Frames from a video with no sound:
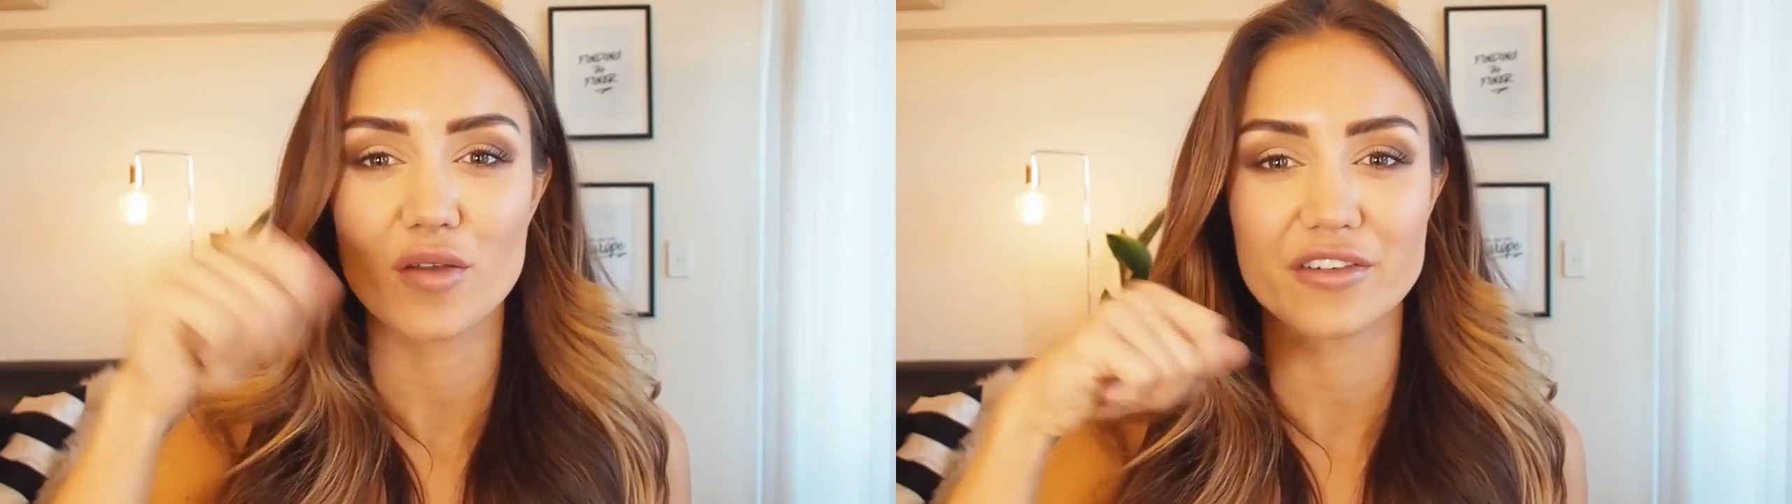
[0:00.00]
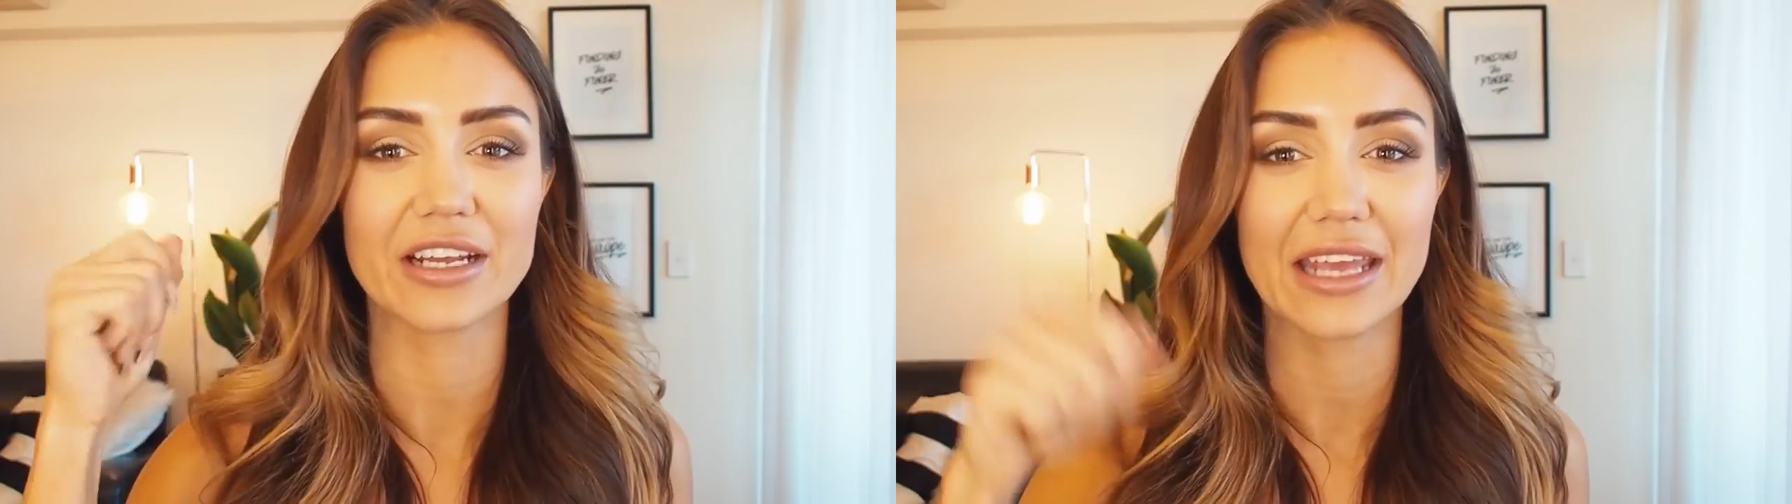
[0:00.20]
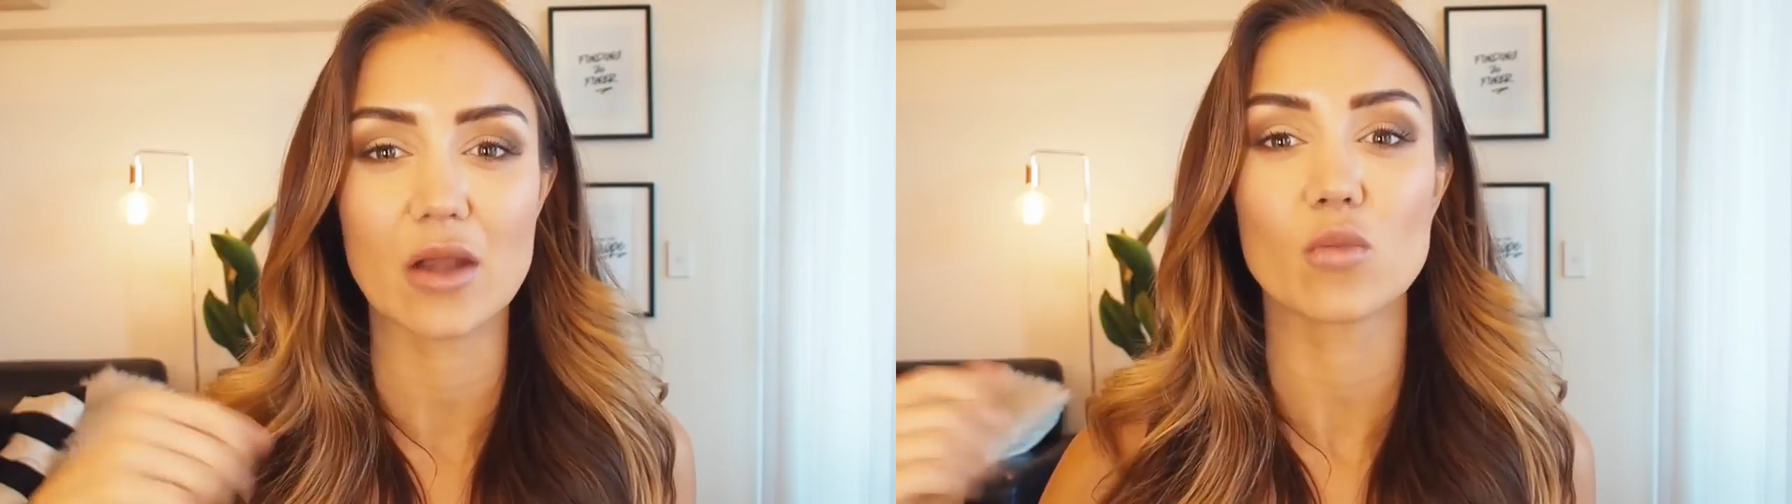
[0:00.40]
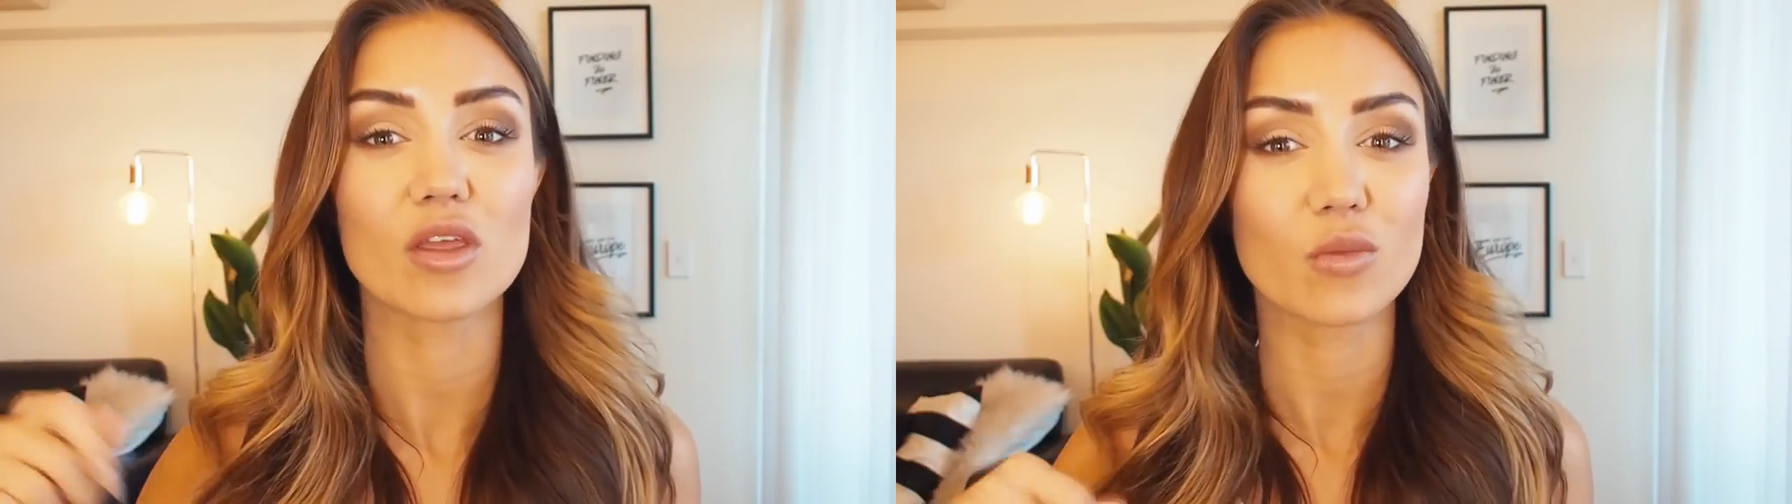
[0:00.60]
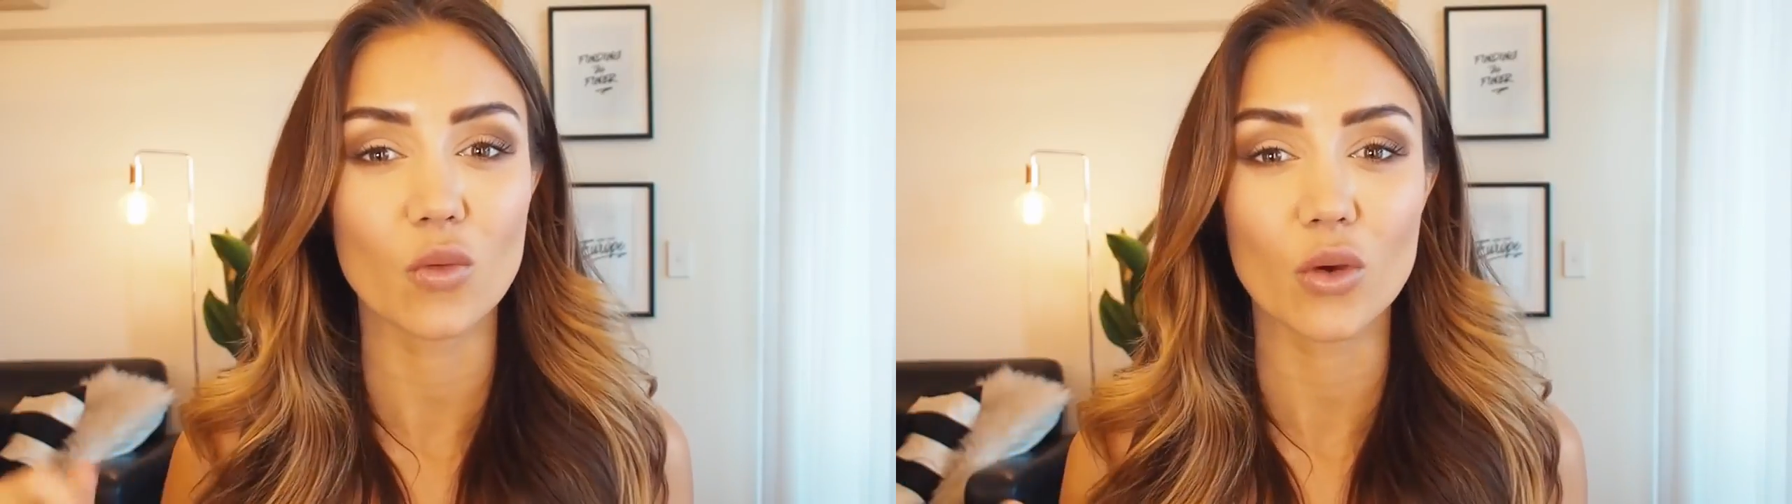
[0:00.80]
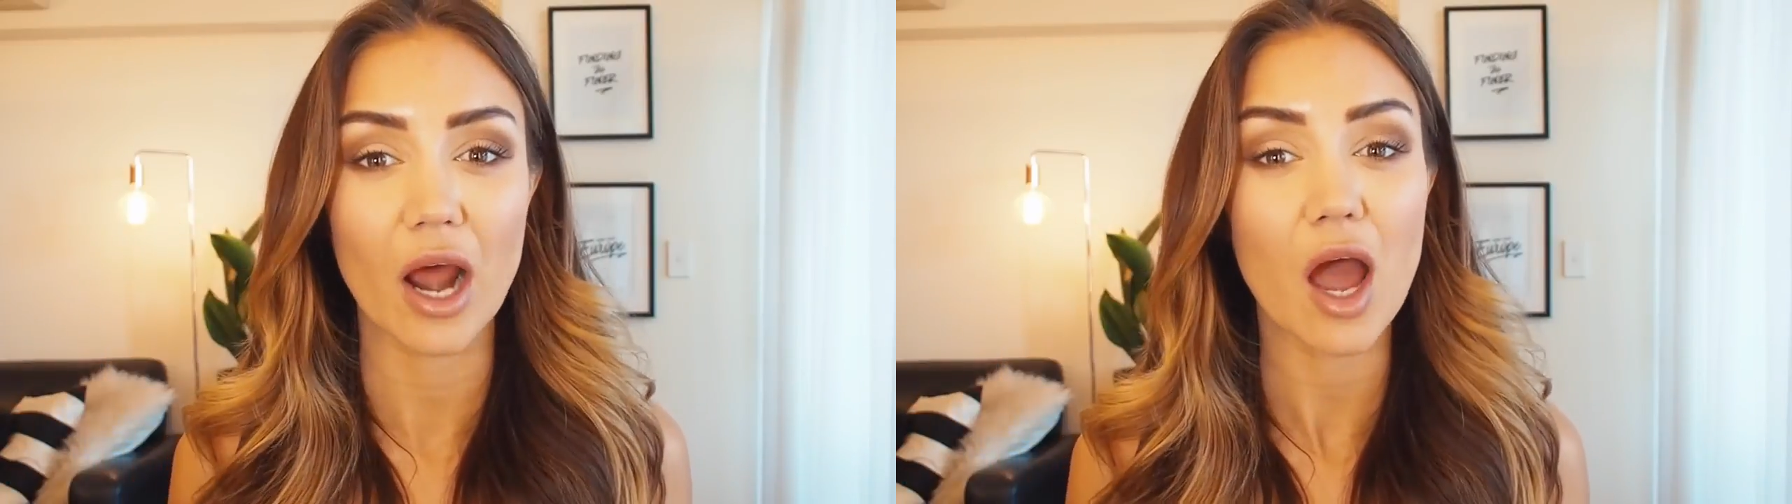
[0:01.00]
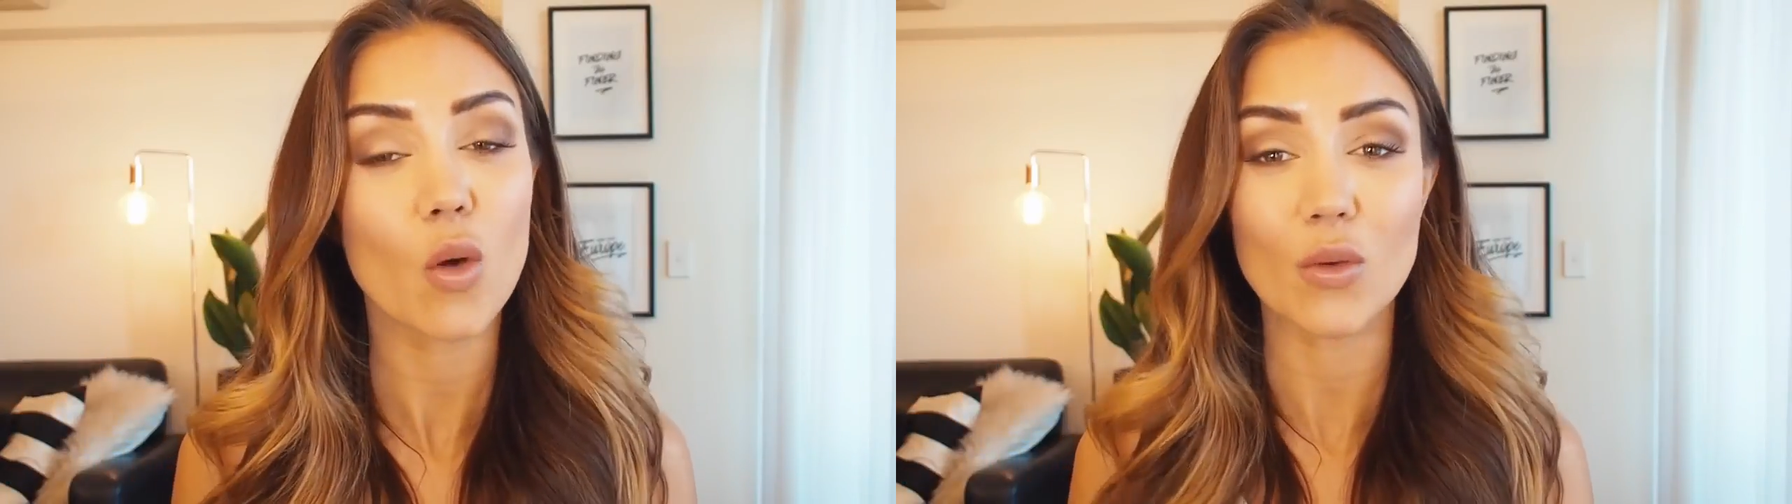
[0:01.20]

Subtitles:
over it again with water